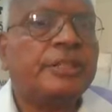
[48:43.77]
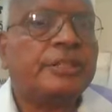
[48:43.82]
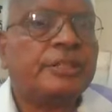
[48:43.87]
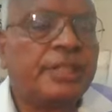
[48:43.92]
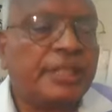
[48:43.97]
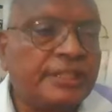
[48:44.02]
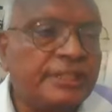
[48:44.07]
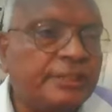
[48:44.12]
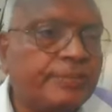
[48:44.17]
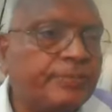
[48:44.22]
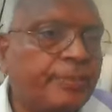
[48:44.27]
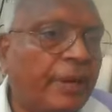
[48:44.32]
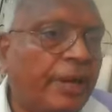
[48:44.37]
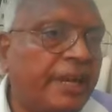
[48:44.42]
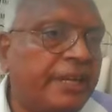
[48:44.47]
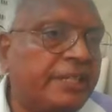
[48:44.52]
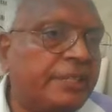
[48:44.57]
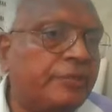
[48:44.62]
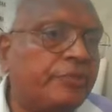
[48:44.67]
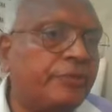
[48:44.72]
This
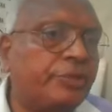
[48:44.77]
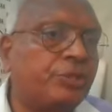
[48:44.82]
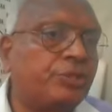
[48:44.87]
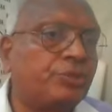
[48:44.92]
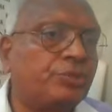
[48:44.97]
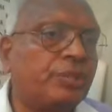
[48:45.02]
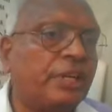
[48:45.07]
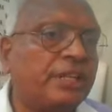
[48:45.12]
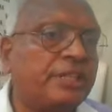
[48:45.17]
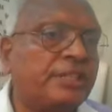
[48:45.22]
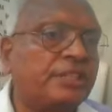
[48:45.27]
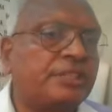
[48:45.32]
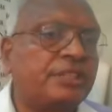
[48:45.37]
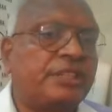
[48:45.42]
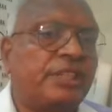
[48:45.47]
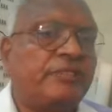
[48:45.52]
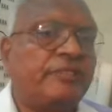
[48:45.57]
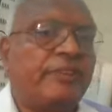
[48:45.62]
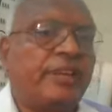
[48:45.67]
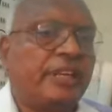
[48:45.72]
point we should
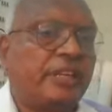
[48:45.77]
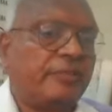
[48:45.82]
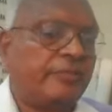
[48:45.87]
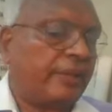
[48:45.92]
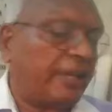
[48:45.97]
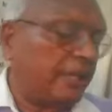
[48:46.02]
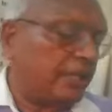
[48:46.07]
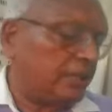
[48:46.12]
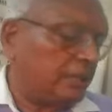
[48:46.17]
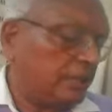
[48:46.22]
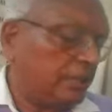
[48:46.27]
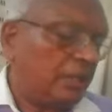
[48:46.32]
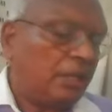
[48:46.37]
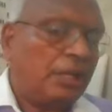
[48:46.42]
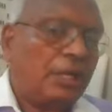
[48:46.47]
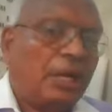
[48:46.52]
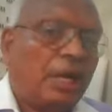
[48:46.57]
understand very well,